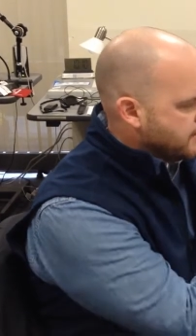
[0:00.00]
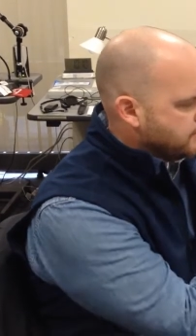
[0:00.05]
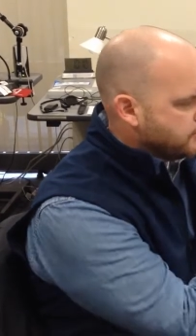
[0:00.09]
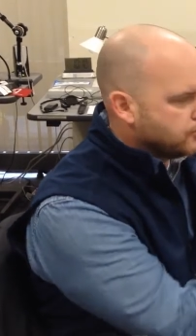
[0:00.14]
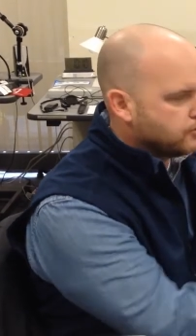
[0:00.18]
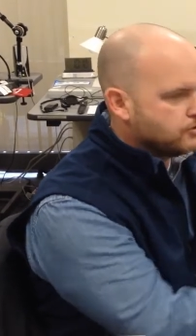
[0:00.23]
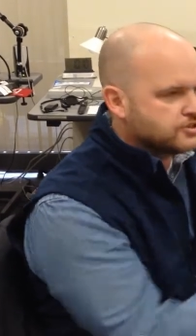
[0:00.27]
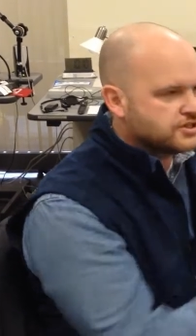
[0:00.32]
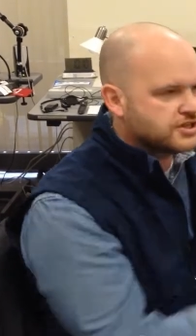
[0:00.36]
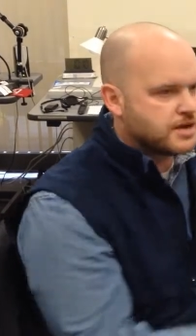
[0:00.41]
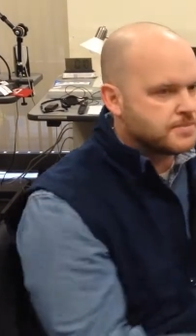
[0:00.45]
it
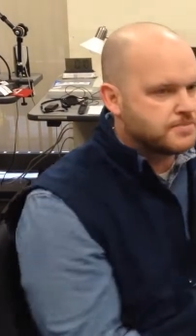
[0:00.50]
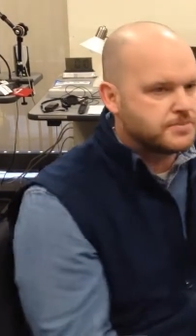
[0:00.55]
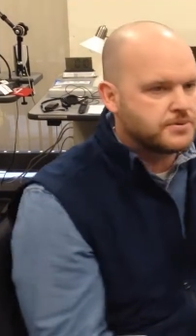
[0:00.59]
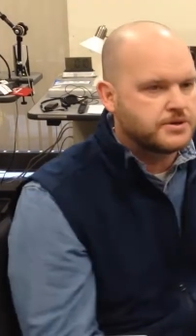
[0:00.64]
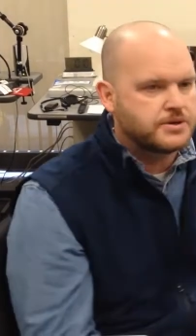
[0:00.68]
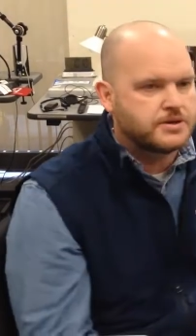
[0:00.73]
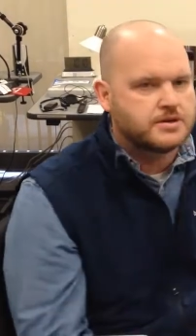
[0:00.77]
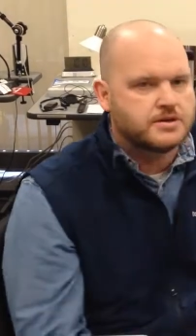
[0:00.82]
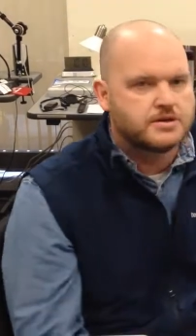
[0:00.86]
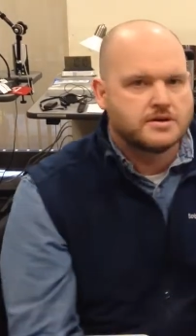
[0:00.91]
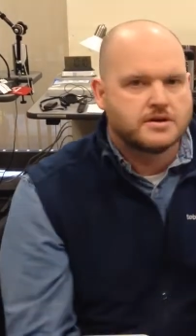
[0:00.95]
pulls up
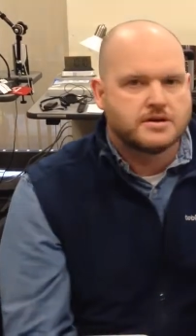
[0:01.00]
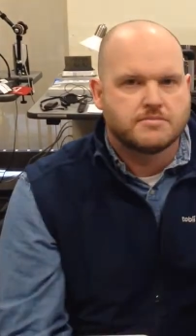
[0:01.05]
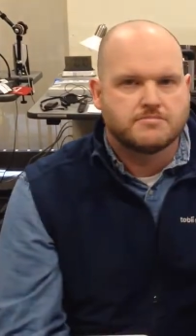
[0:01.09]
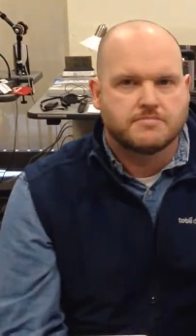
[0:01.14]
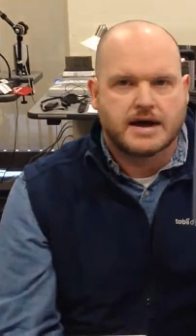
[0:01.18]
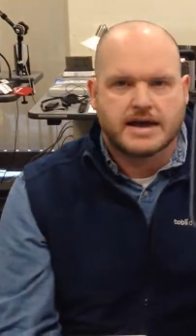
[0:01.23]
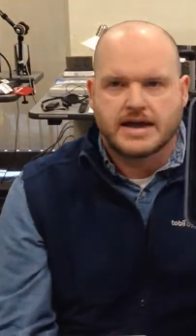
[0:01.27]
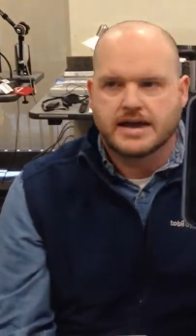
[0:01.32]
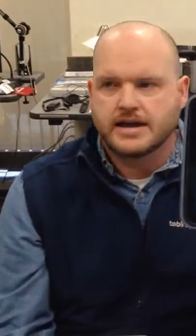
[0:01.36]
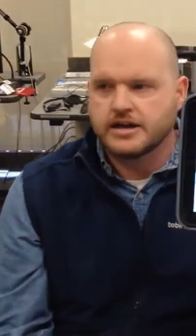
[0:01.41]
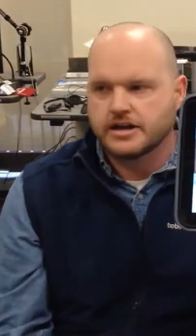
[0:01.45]

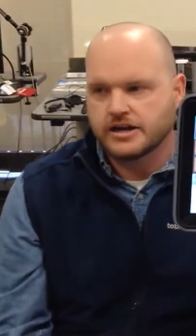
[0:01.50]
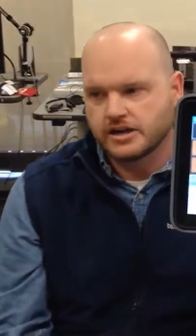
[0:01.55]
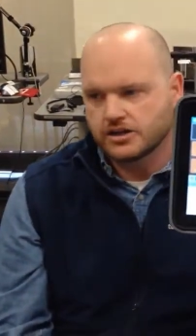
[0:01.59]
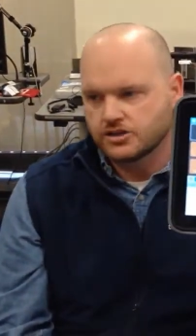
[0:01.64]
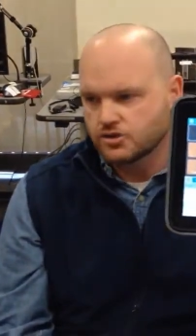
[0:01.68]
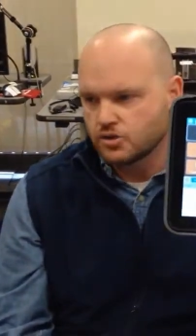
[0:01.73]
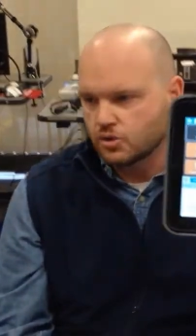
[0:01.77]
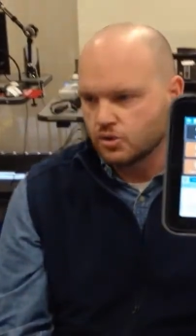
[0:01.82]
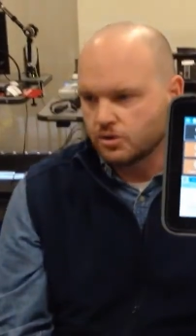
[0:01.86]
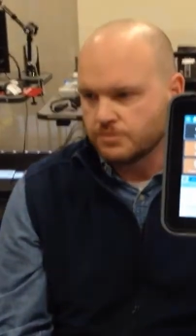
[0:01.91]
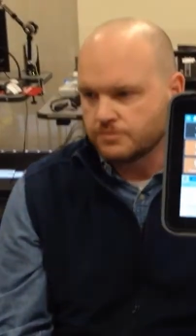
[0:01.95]
my editing
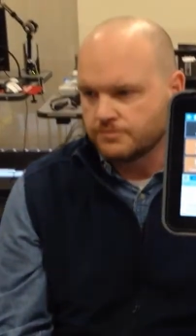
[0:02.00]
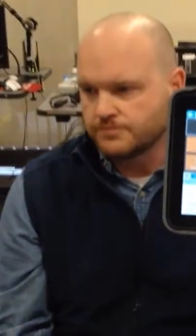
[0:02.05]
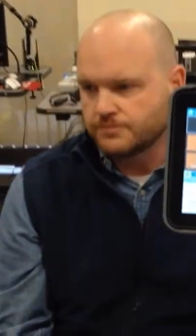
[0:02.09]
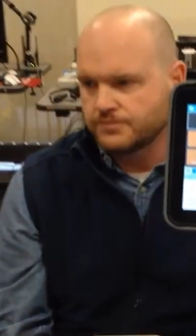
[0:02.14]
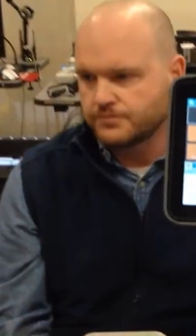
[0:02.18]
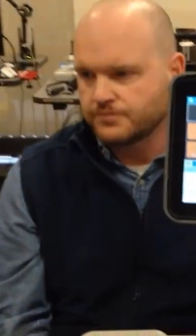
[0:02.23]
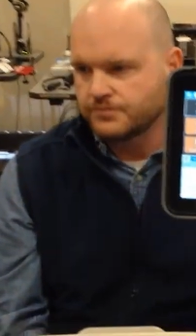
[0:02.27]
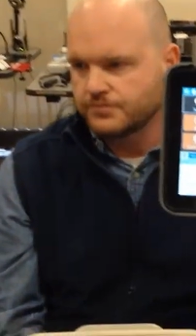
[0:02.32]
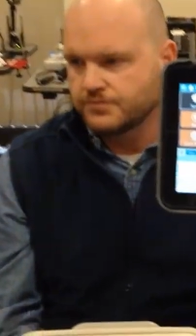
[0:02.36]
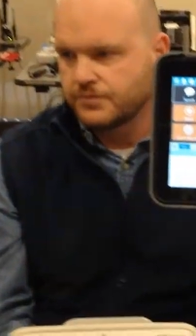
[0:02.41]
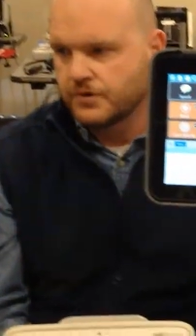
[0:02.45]
tool.
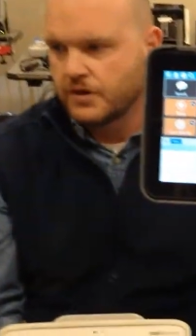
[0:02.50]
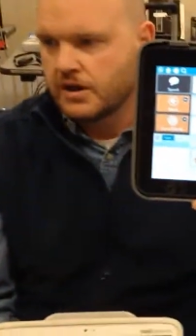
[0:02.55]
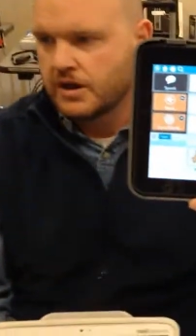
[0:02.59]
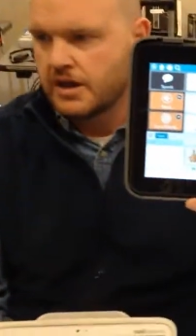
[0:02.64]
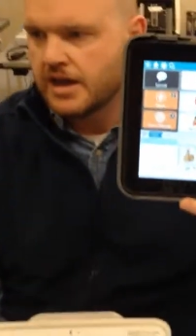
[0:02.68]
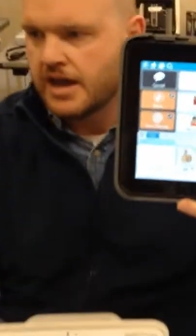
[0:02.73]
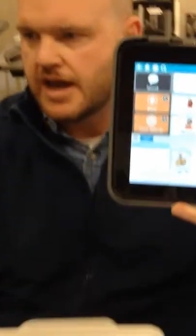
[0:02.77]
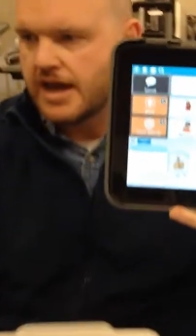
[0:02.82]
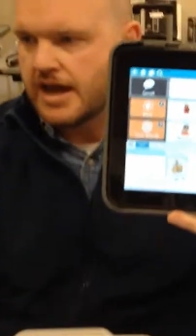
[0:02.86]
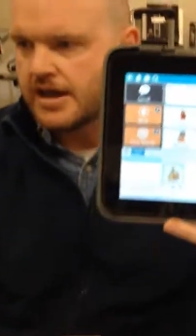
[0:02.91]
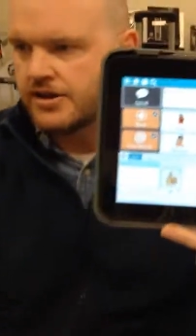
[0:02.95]

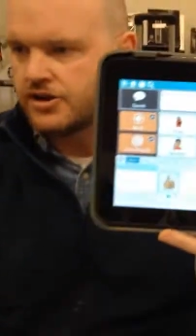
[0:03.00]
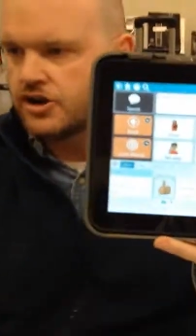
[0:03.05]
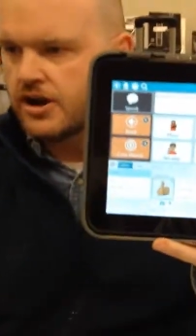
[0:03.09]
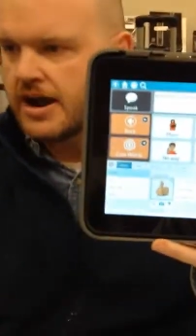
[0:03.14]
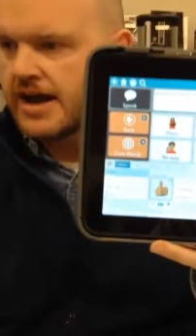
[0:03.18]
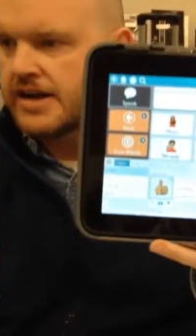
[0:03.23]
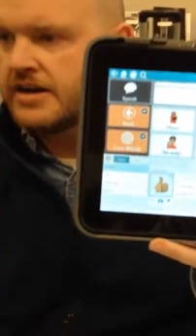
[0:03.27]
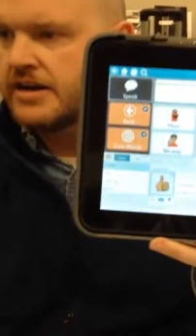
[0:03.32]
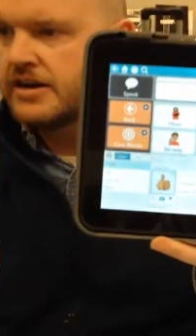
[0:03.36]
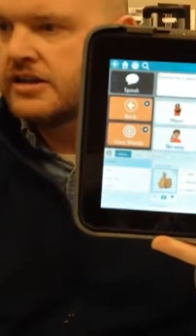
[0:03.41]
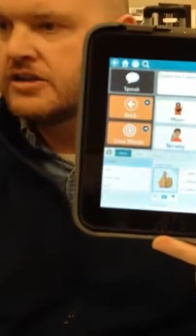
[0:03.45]
And your
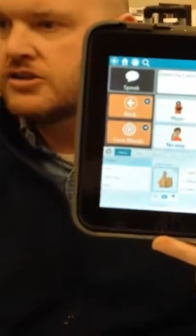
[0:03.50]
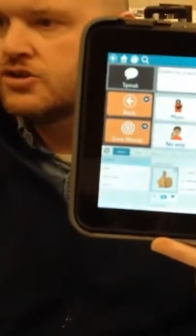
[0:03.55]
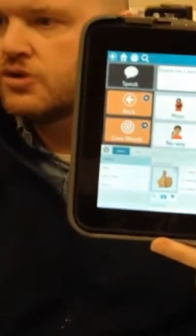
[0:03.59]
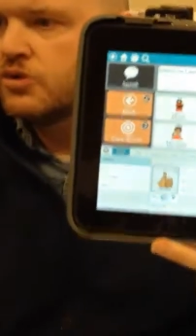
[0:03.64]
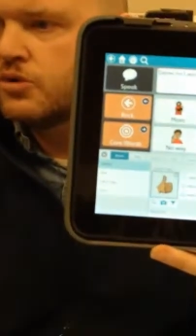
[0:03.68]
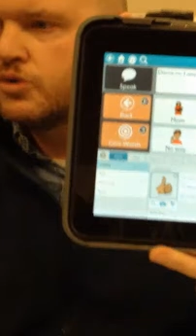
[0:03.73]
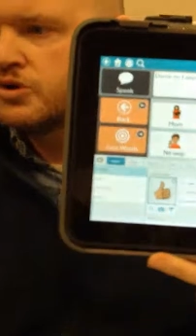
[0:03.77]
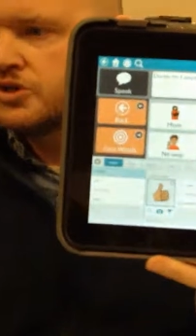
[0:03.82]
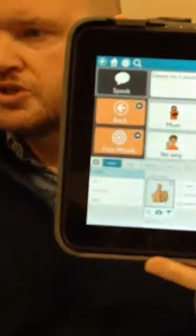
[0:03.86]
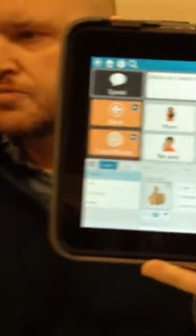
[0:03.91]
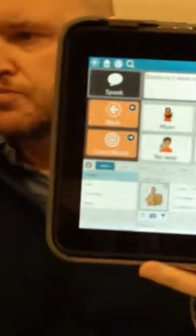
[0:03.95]
editing
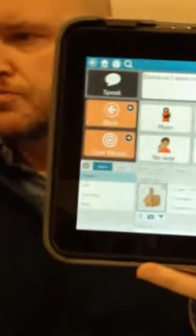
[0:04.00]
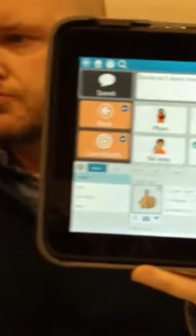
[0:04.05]
tool is